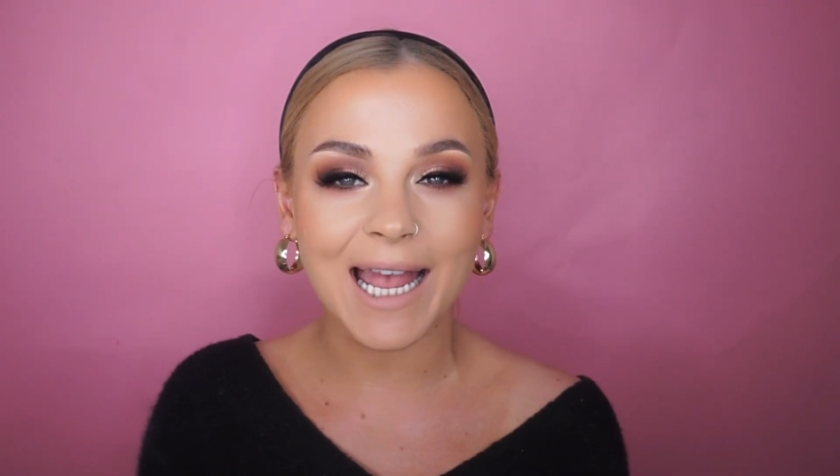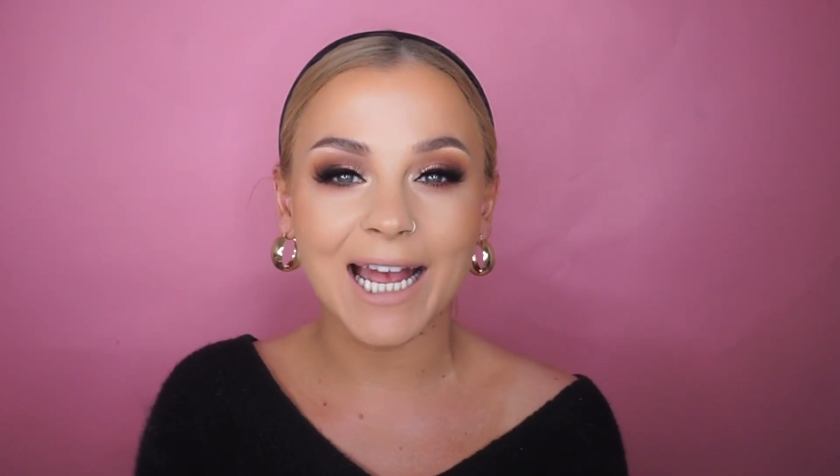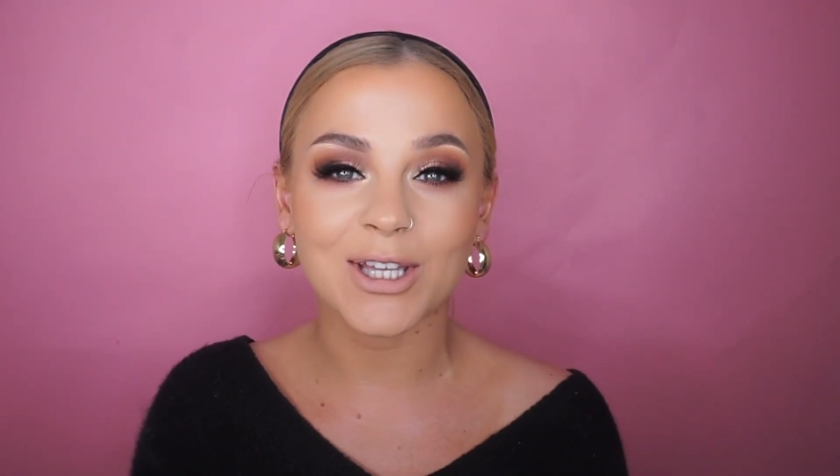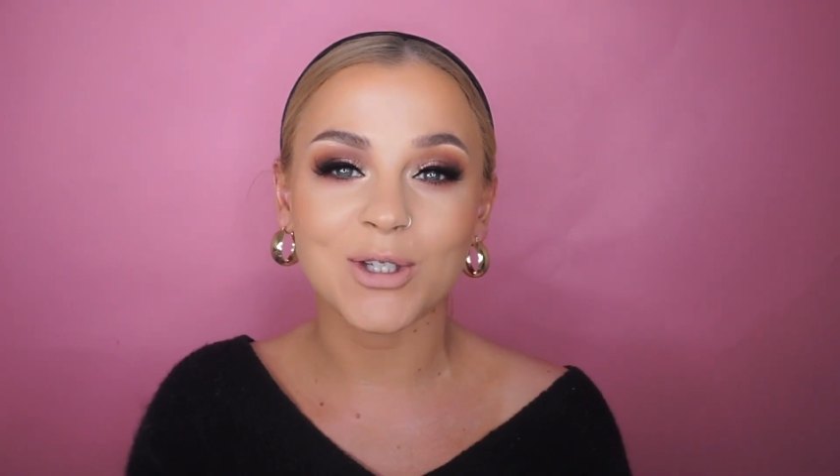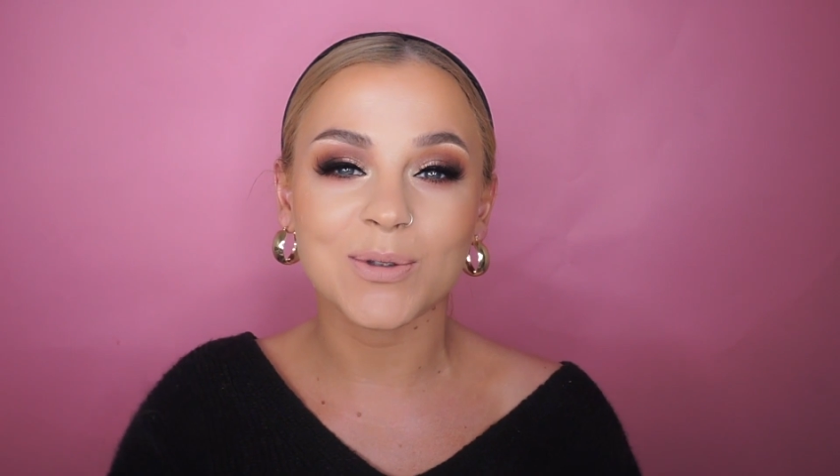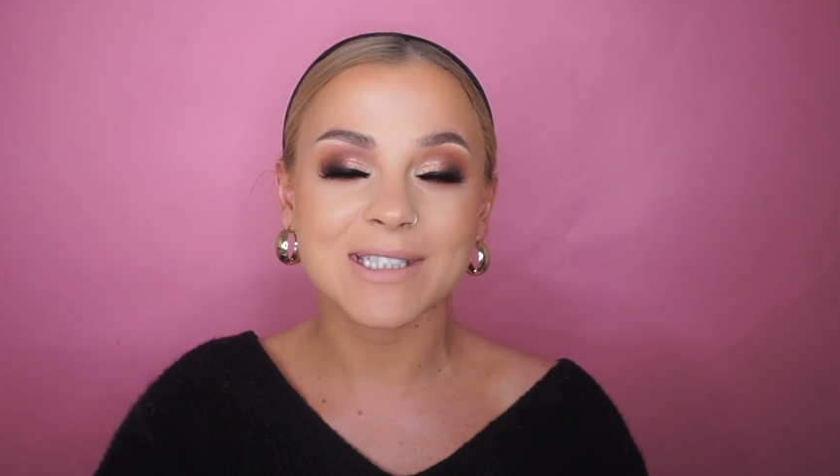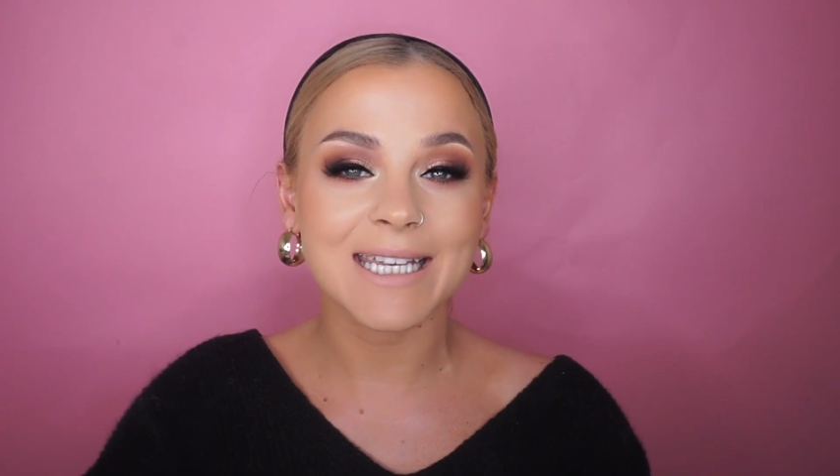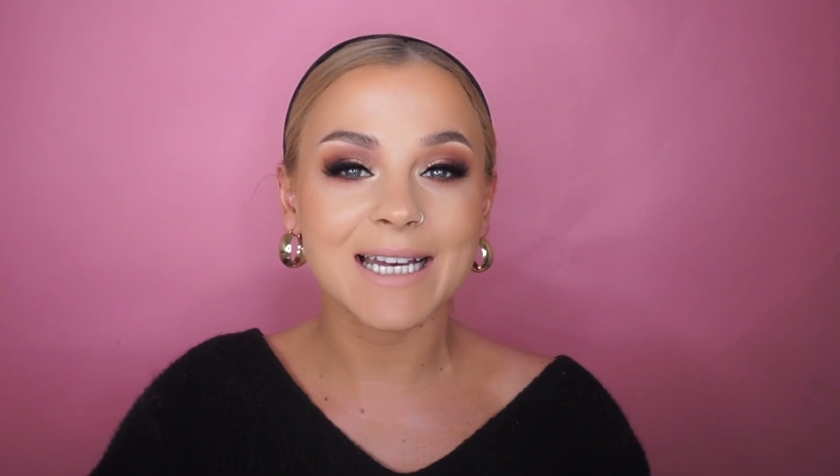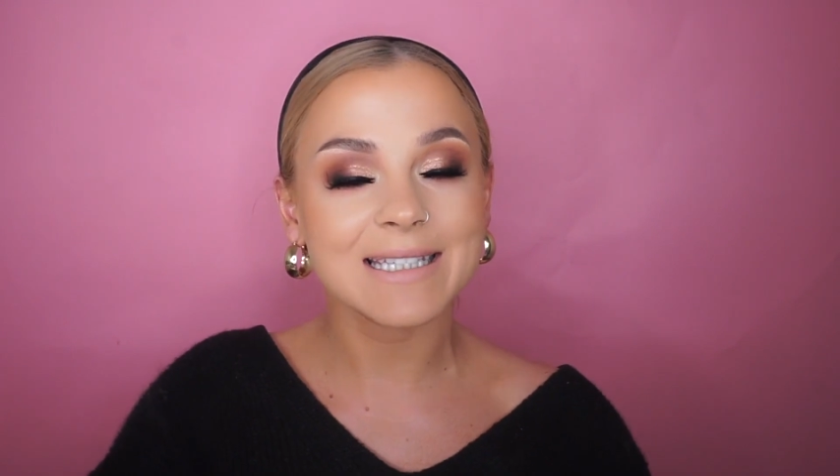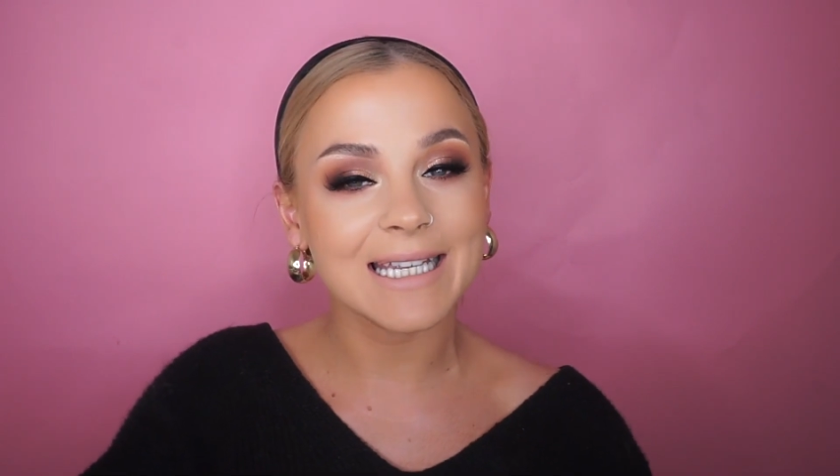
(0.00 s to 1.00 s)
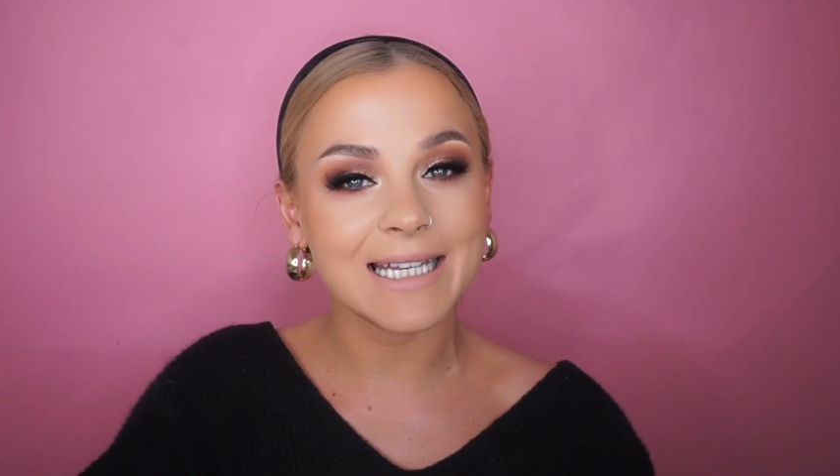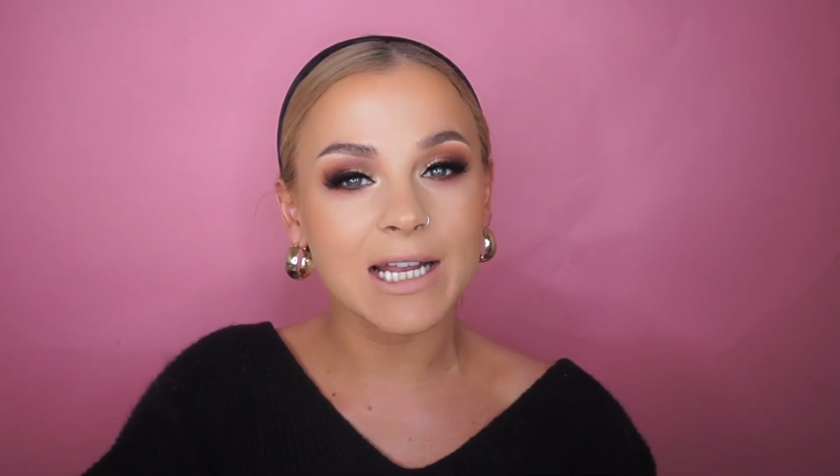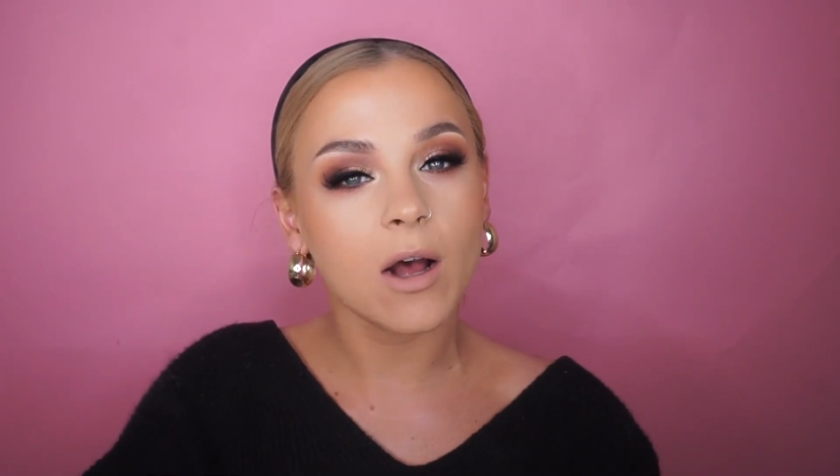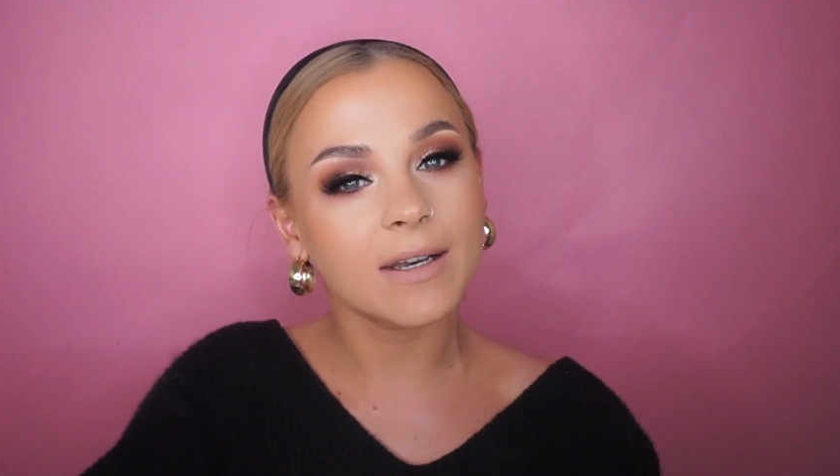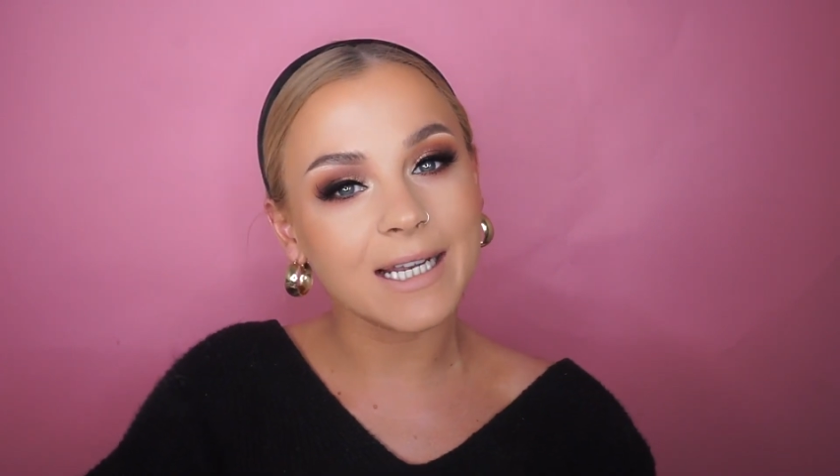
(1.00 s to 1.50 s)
and you'll see us in our